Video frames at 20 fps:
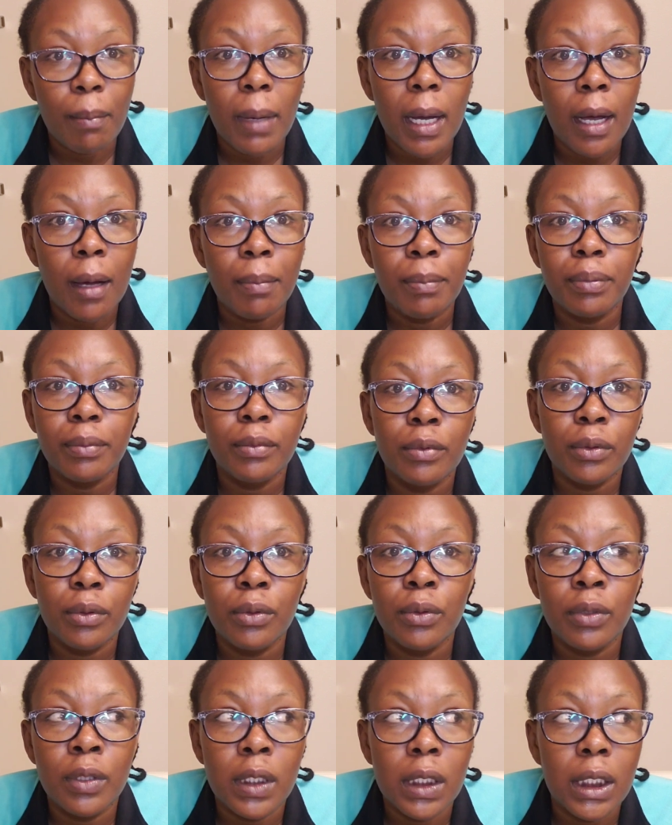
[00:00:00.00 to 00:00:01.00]
map, do
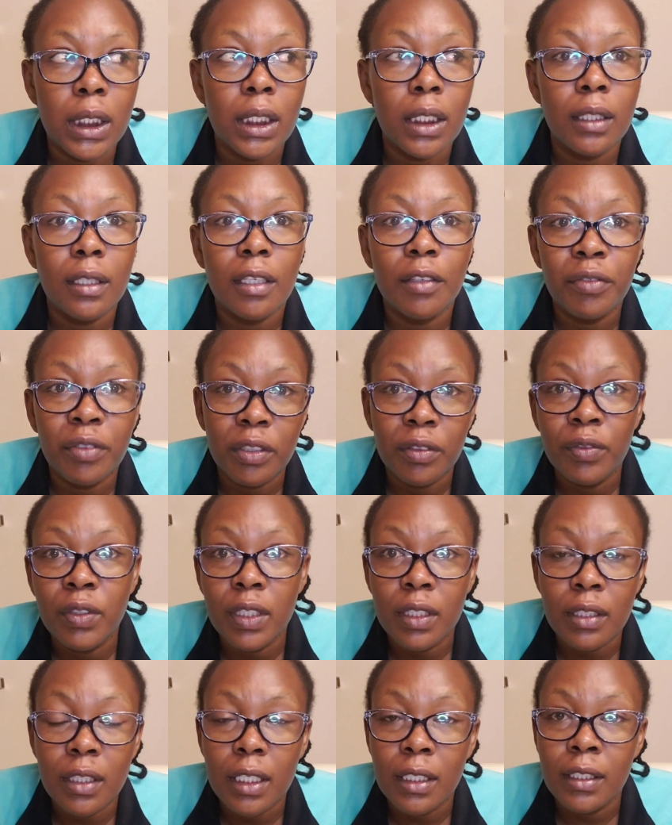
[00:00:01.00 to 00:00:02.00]
you see the
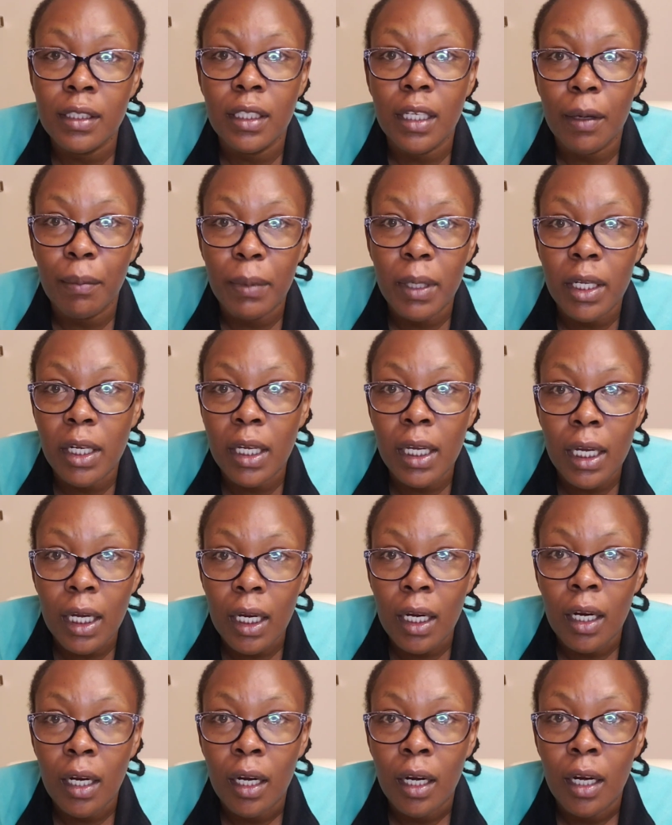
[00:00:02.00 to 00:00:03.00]
50 states in
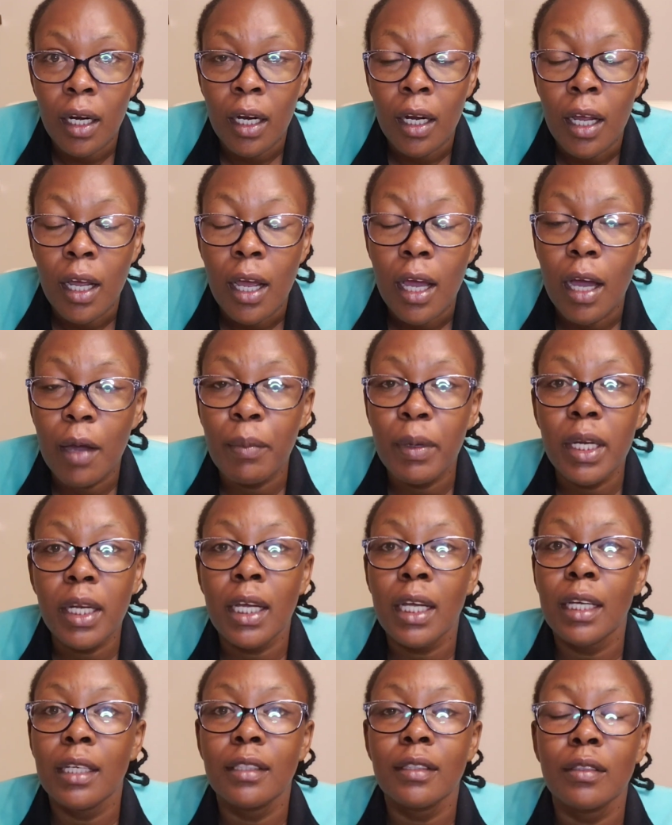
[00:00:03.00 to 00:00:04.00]
America?
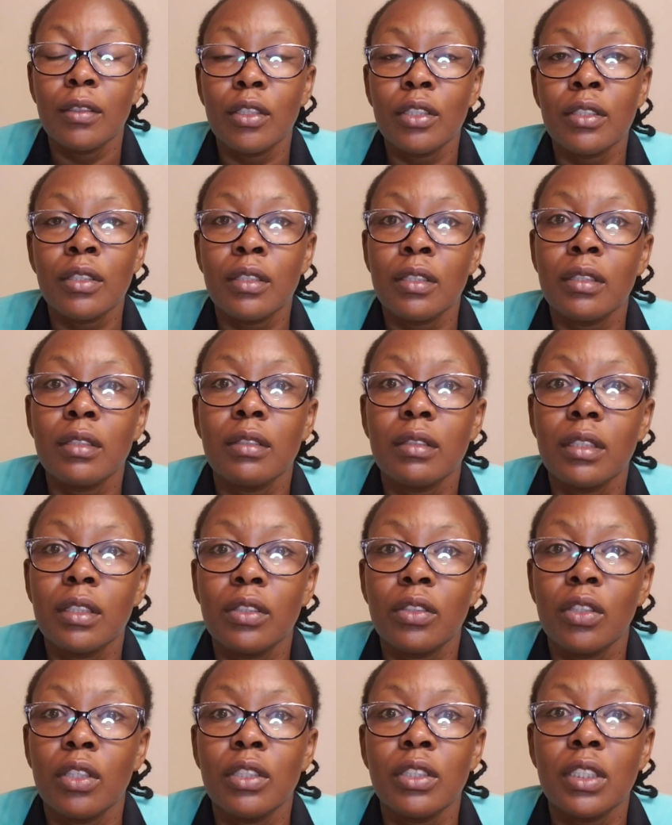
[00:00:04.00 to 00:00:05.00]
America is
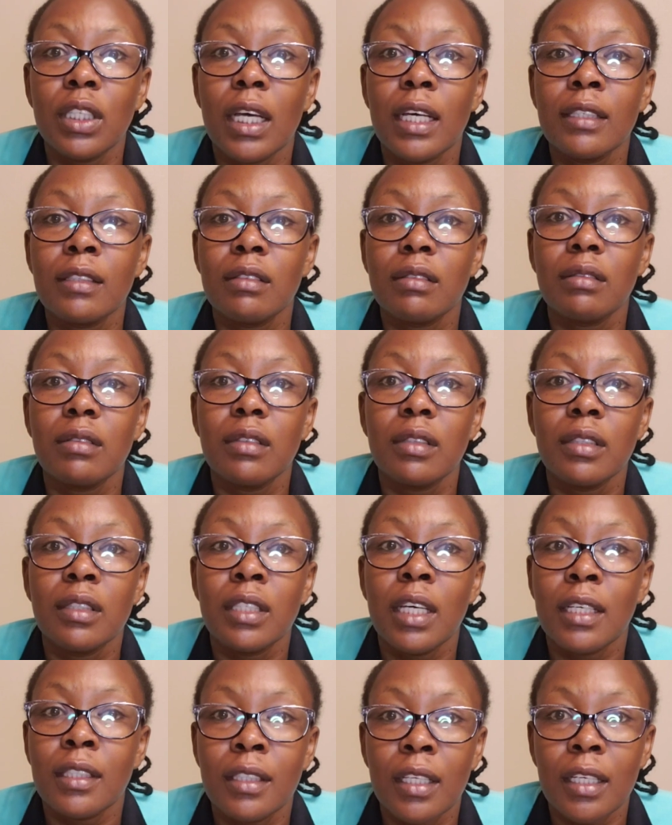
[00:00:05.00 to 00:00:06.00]
not just
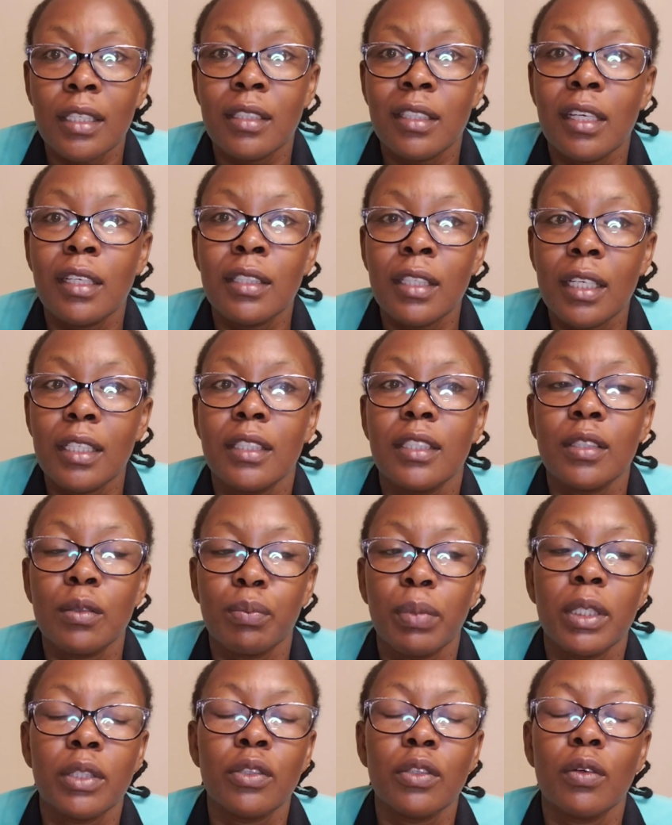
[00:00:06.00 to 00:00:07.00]
Texas. Texas is
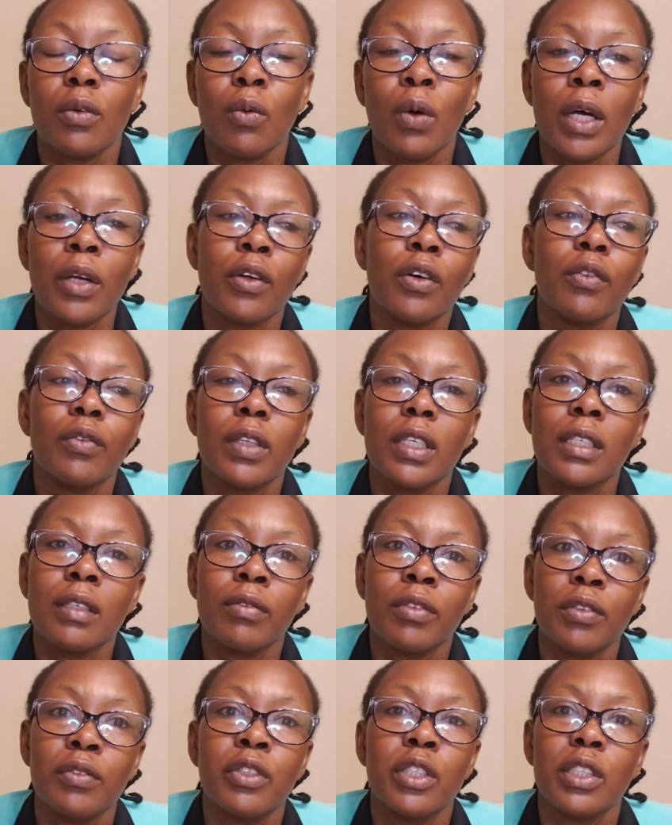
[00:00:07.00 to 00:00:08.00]
part of one of the
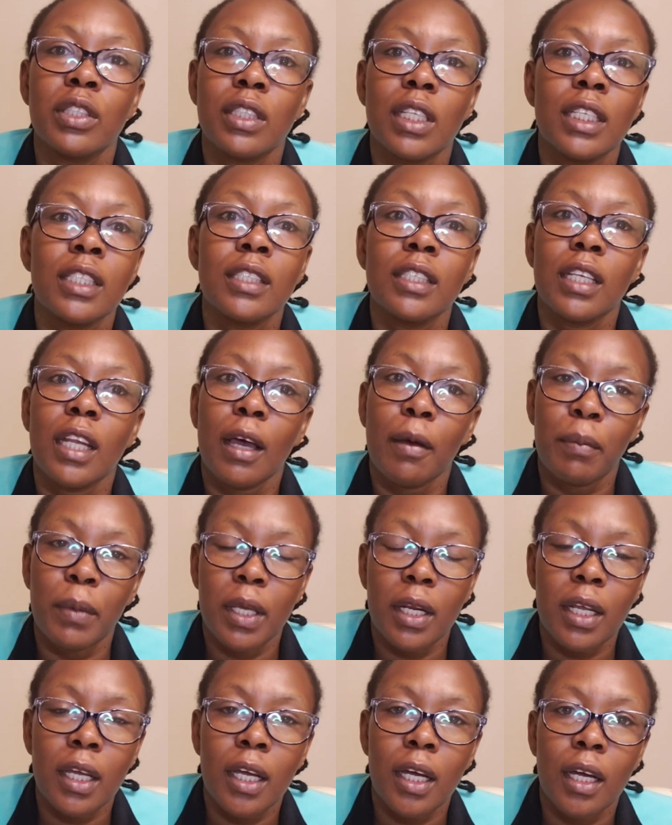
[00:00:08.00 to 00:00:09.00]
50 states in
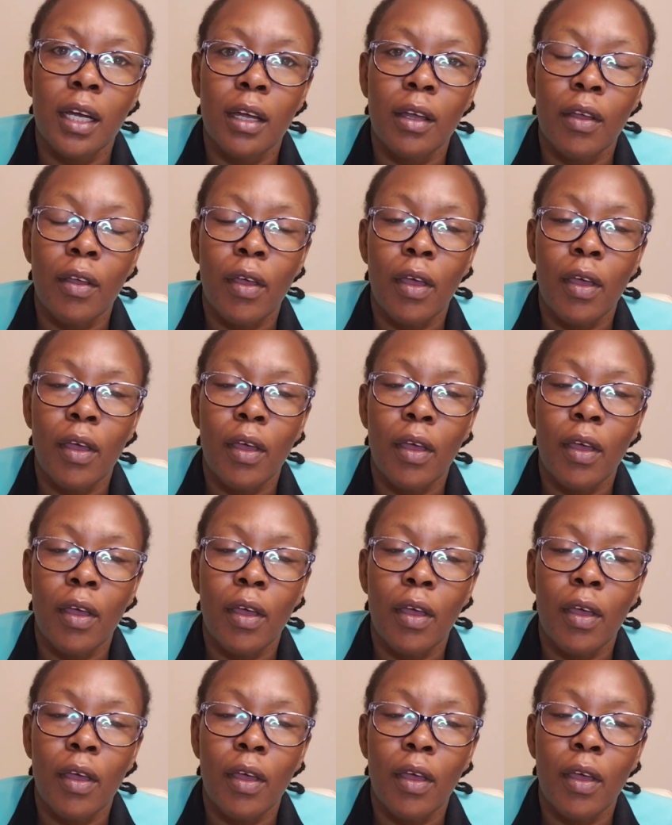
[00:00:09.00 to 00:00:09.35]
America.